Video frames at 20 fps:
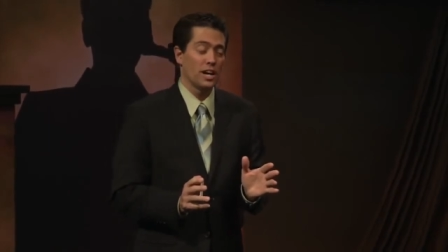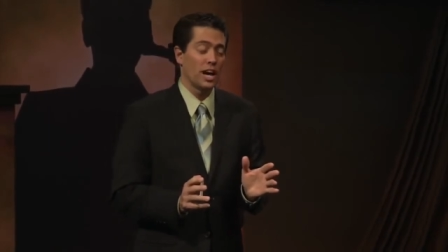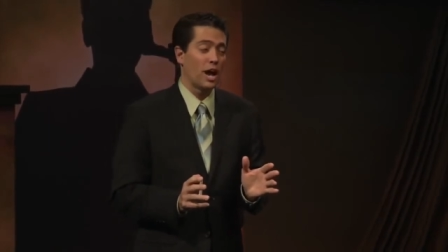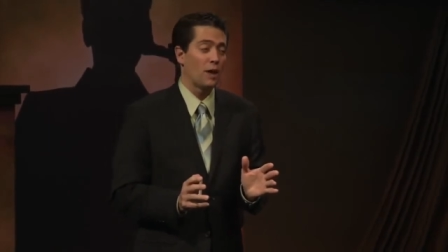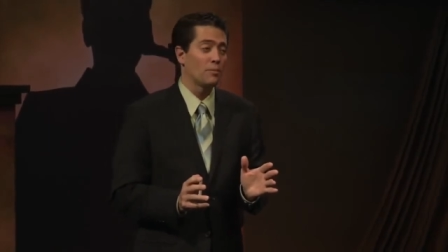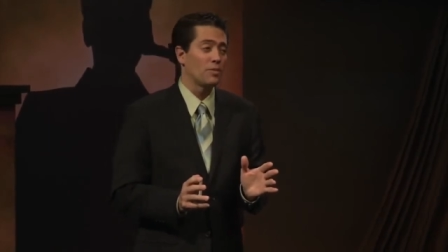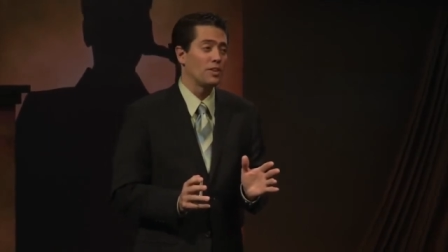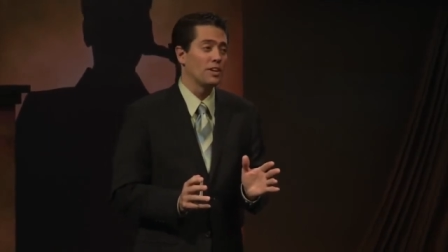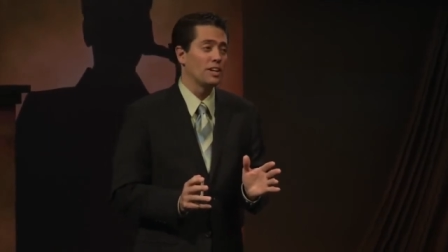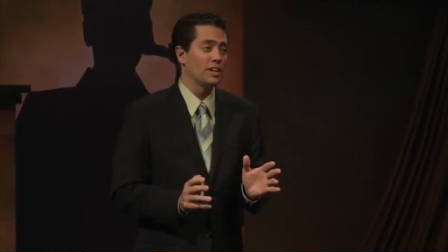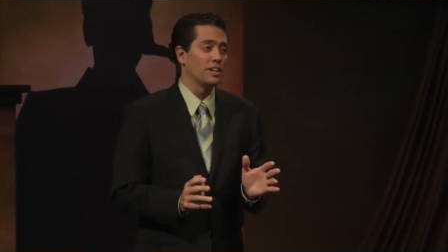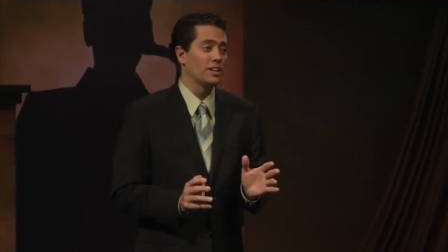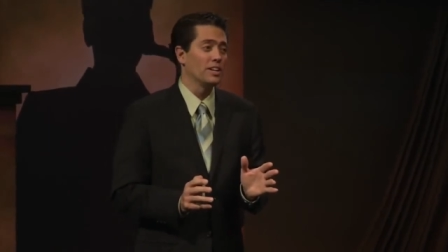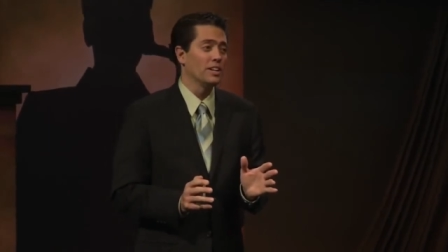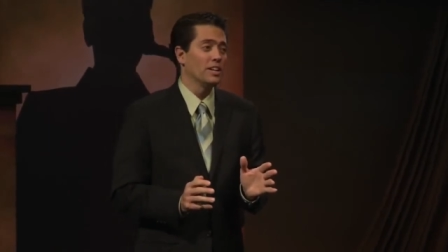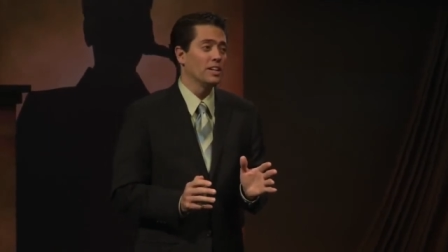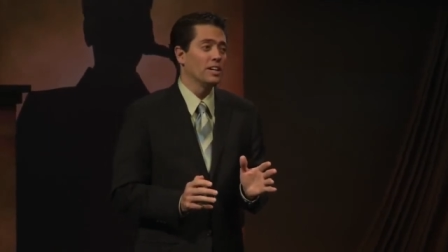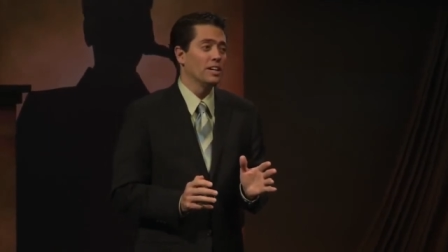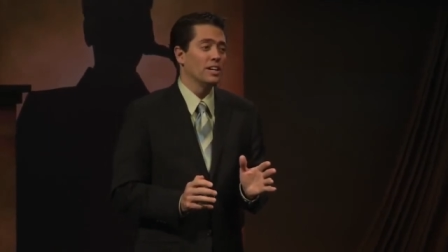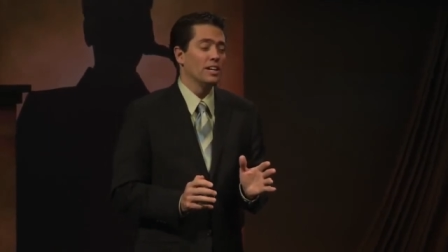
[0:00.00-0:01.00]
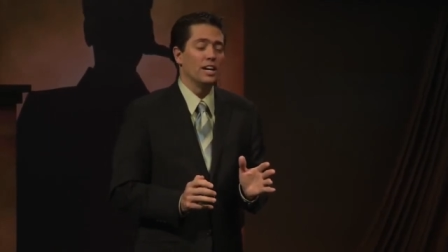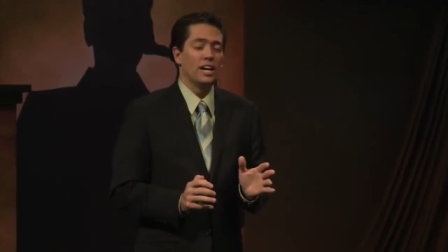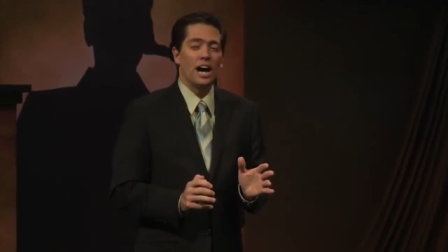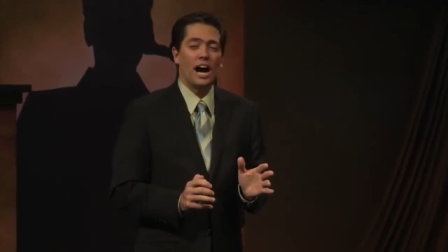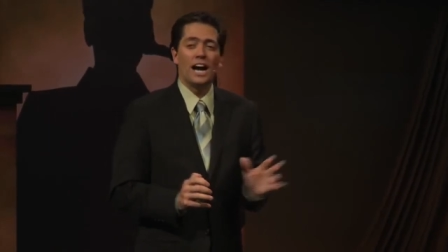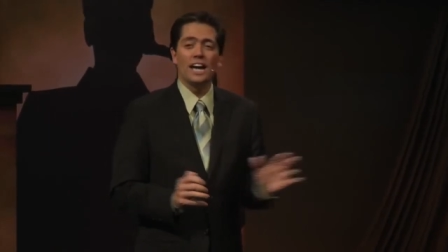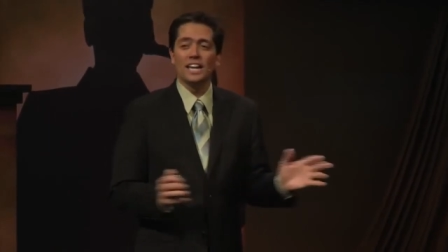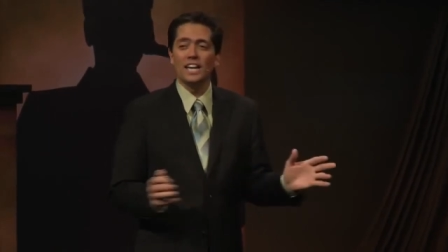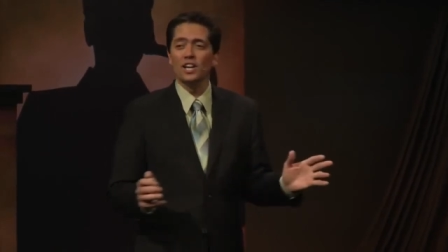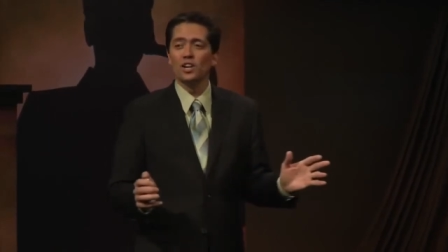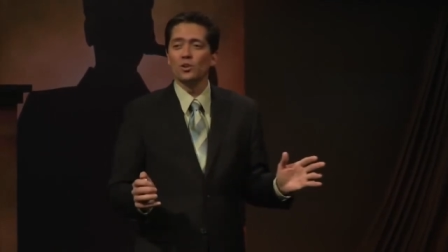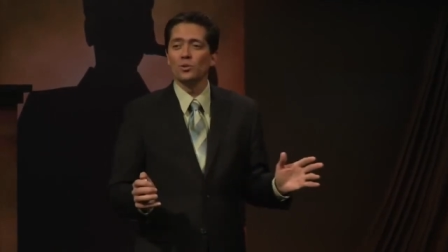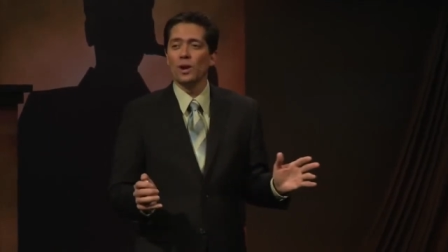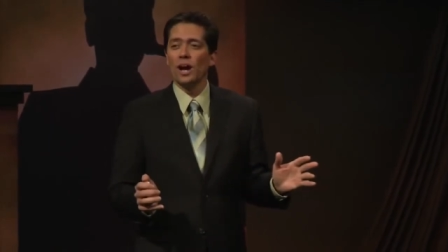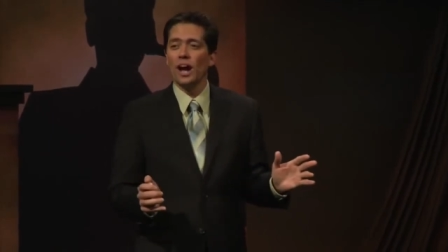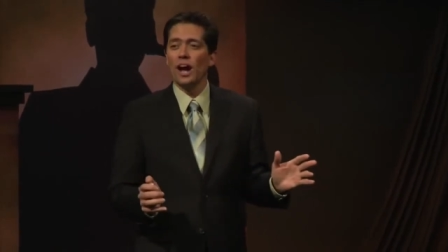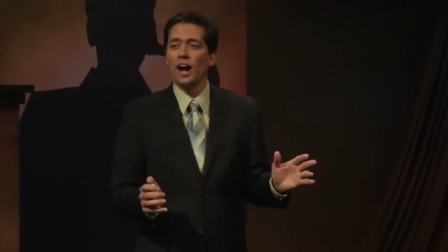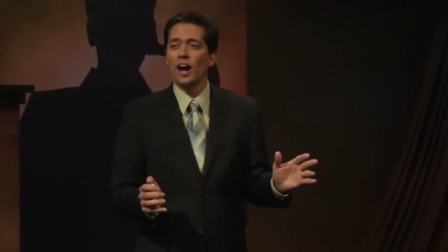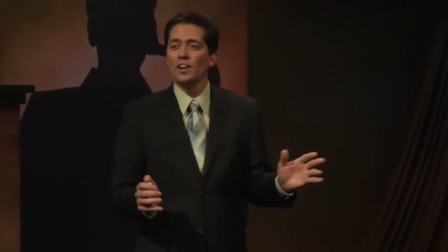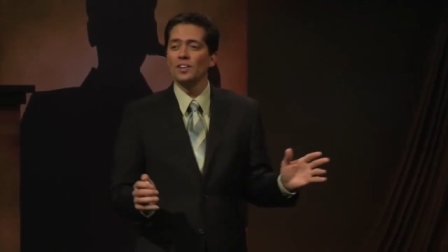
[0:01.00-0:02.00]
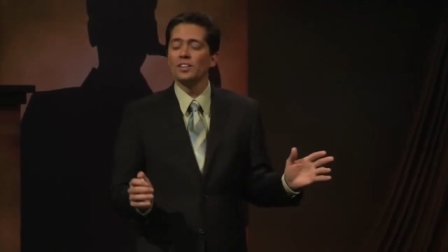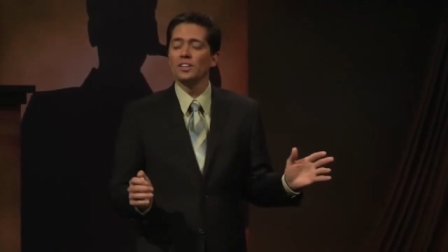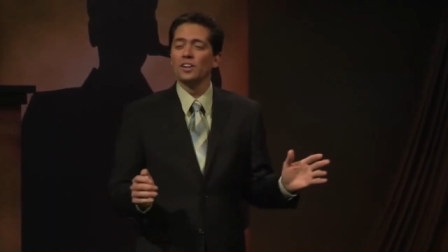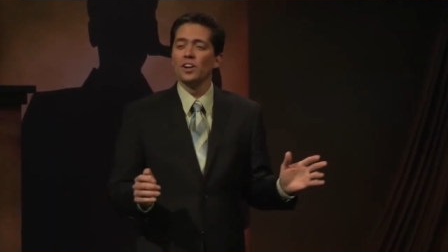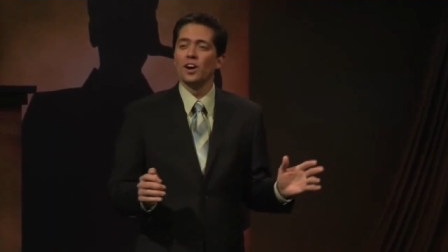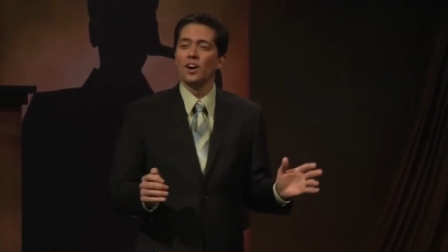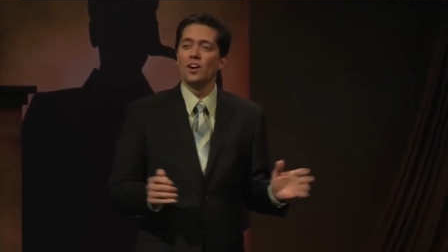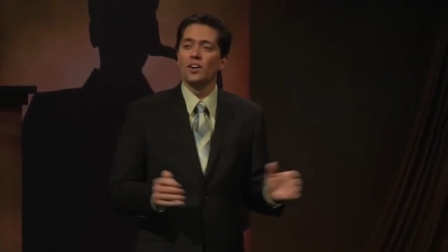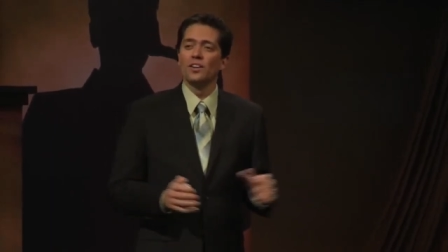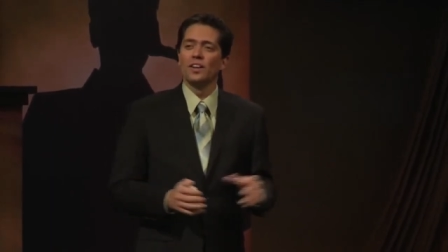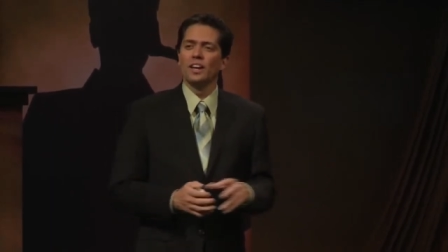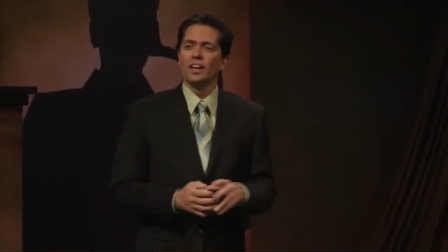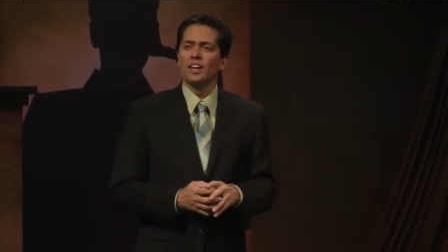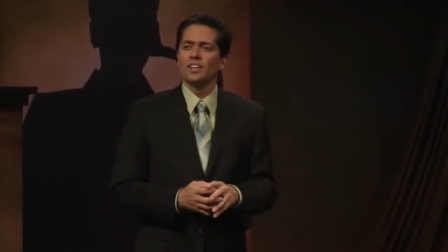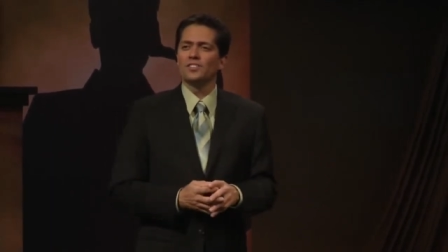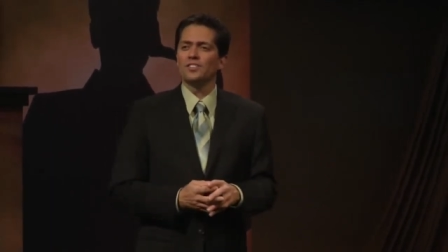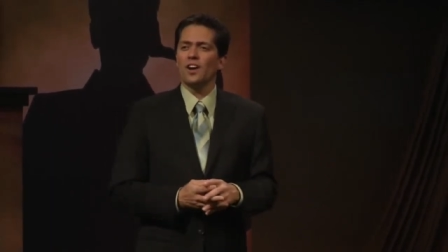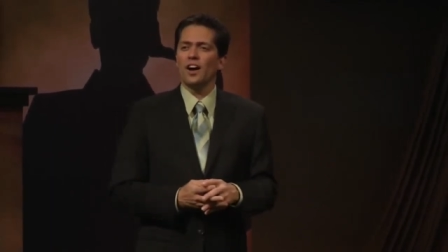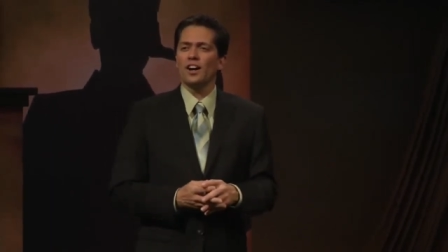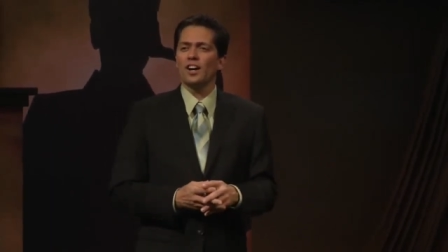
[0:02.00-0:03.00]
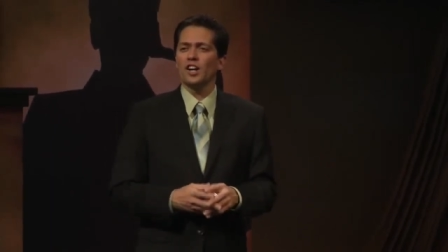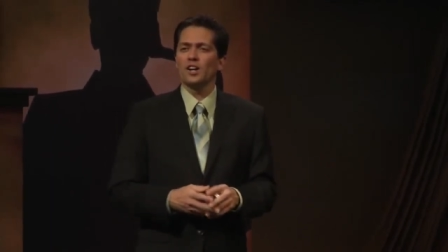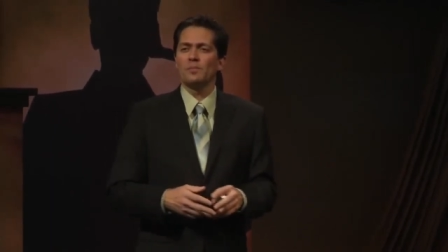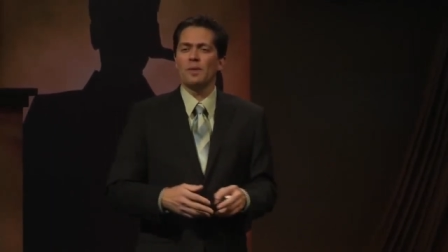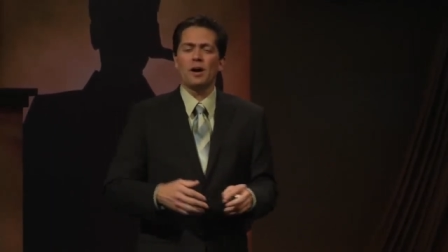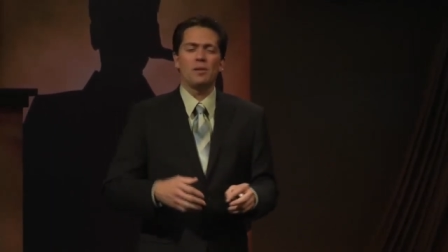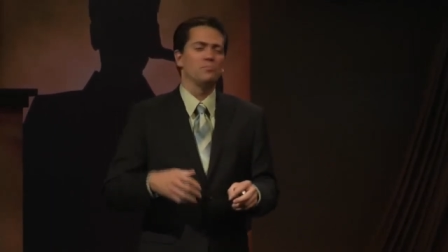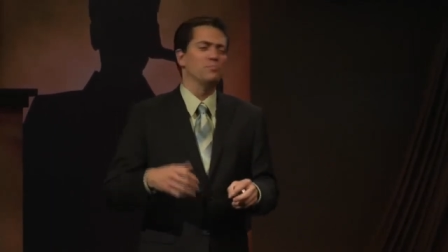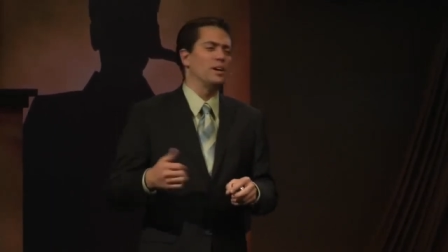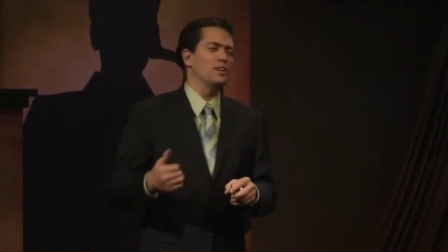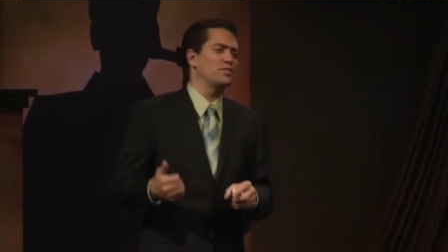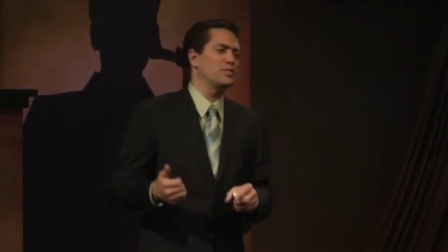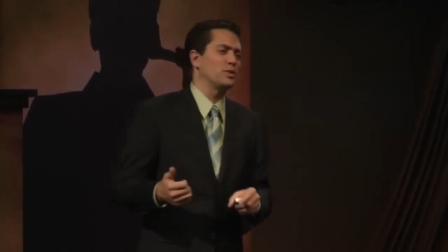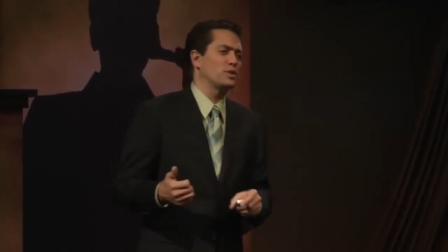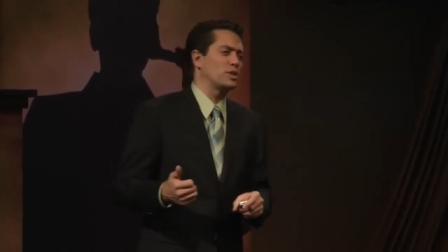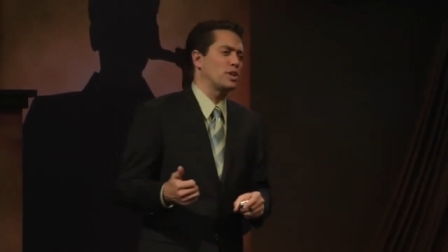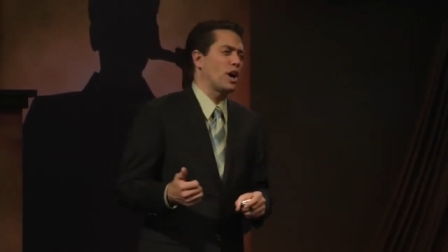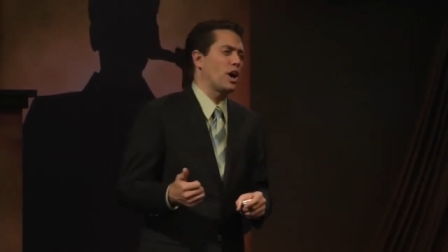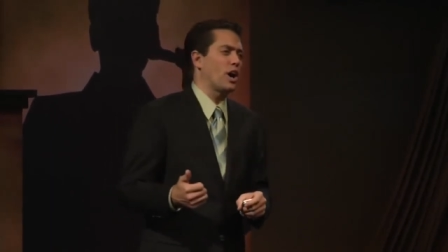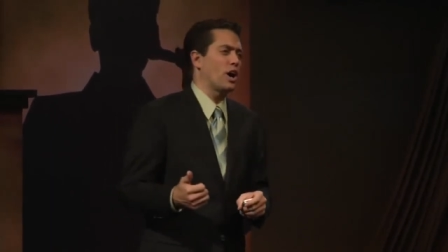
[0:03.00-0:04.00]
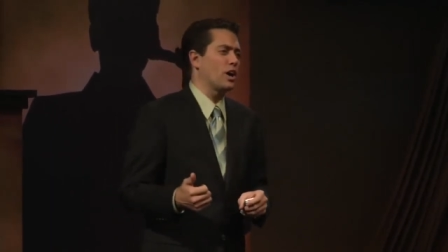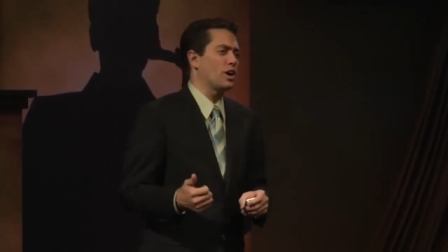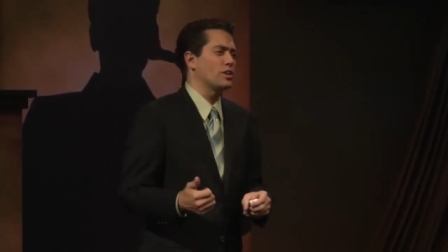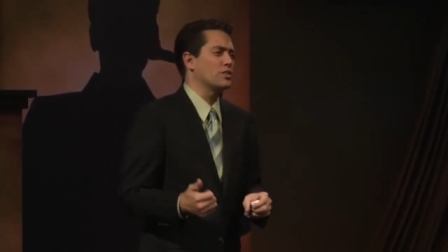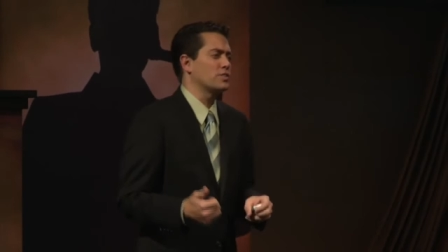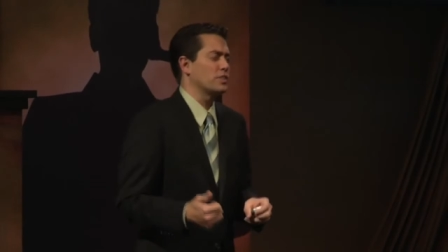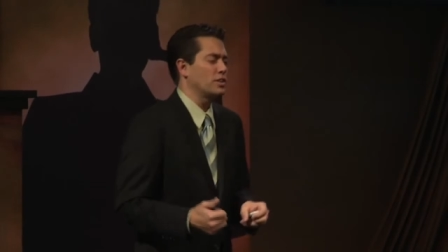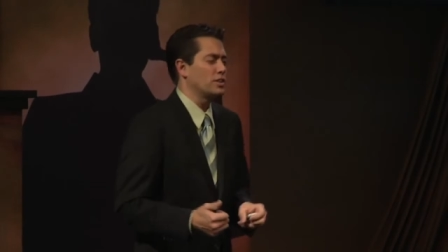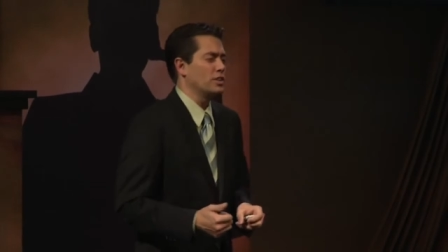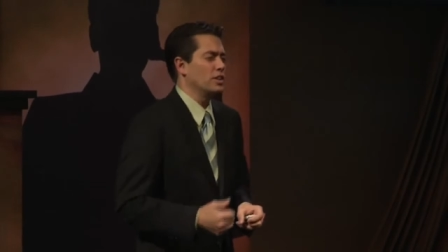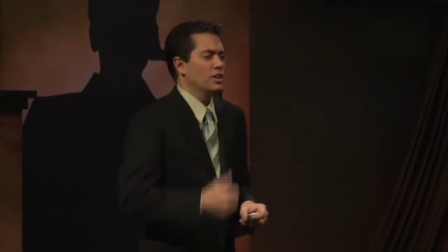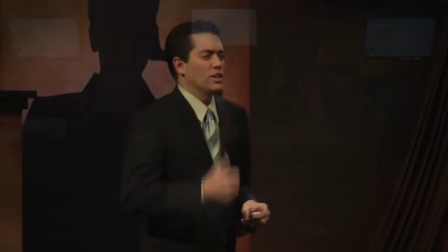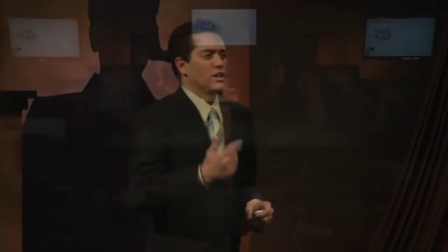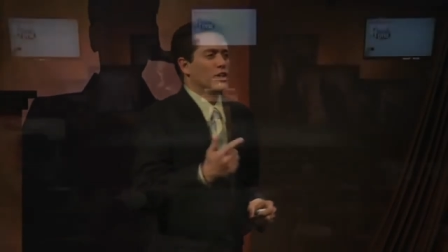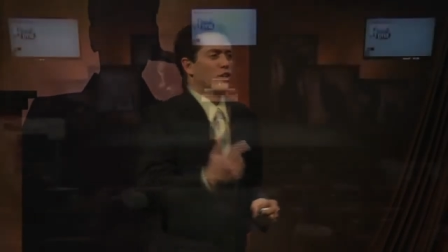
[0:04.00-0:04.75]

I'm thinking, I get around, you know, and it's talking about muscle cars and